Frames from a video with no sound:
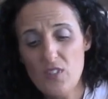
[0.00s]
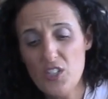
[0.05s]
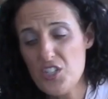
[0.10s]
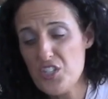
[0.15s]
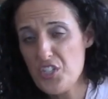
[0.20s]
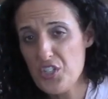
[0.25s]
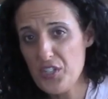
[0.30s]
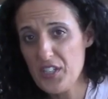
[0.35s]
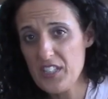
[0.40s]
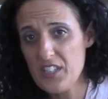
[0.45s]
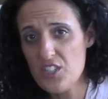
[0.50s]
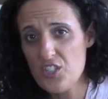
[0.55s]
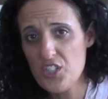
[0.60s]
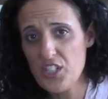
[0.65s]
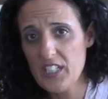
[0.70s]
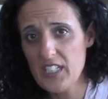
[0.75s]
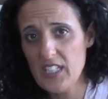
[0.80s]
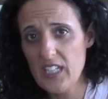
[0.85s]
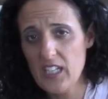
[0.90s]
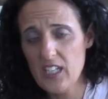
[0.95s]
strength
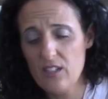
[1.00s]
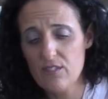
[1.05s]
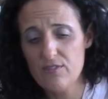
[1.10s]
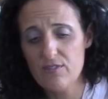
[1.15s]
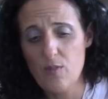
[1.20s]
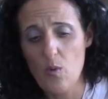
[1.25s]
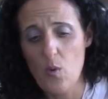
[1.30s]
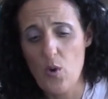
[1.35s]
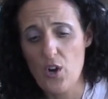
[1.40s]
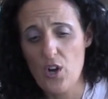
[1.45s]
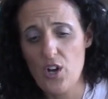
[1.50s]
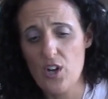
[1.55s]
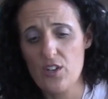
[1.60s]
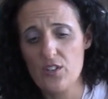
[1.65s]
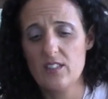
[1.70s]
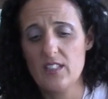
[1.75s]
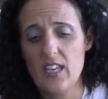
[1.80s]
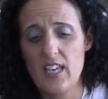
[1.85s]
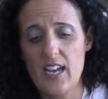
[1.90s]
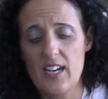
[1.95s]
training
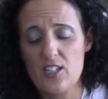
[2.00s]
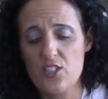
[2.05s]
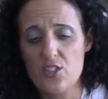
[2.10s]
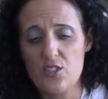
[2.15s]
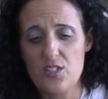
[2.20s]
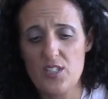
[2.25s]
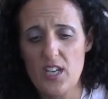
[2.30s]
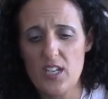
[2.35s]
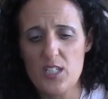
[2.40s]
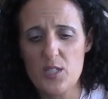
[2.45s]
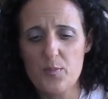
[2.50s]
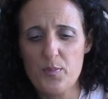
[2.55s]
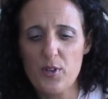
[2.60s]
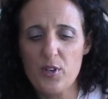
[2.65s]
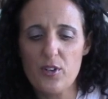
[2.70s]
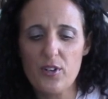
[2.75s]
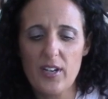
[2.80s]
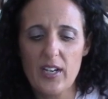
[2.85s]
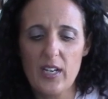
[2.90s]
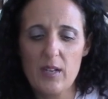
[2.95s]
for the exercise
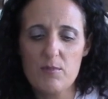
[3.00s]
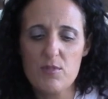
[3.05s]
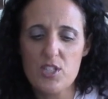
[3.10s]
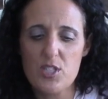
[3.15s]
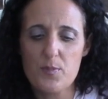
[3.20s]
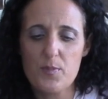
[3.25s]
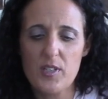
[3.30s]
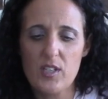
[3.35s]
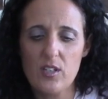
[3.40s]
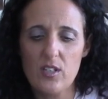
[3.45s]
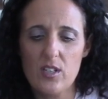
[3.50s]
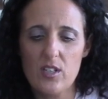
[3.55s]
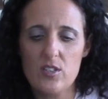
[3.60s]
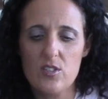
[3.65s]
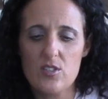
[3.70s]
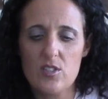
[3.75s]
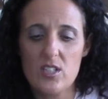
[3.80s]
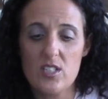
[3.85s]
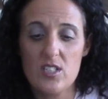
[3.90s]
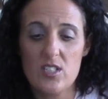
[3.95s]
program just
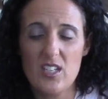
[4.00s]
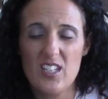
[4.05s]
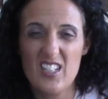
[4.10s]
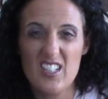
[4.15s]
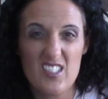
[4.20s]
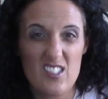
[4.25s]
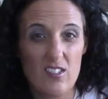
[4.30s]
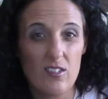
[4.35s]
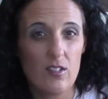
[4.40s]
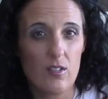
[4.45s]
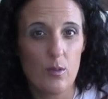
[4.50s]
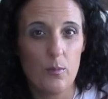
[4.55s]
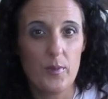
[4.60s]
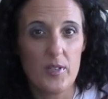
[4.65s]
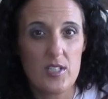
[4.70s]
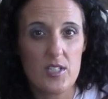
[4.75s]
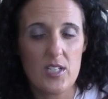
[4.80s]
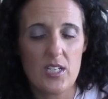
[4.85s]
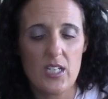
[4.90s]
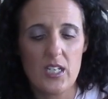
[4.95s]
because it is a little
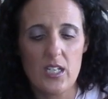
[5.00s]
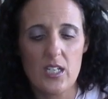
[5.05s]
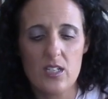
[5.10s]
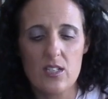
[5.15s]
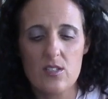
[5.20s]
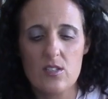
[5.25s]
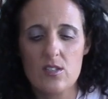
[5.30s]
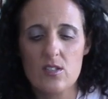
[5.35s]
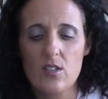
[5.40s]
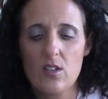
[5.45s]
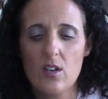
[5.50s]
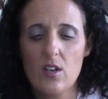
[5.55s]
bit tedious.